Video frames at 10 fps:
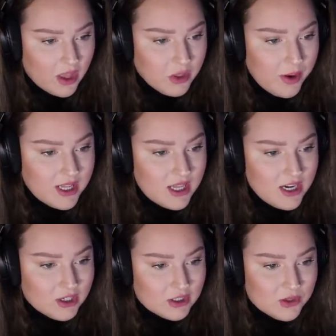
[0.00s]
On the way to the
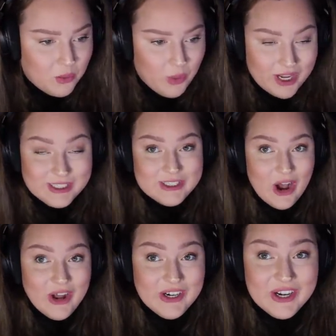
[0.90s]
nearest
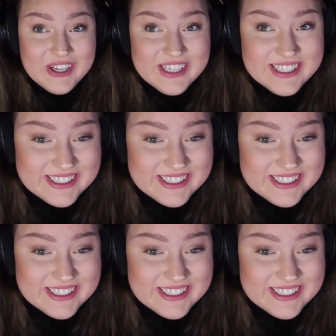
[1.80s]
Wickedonald.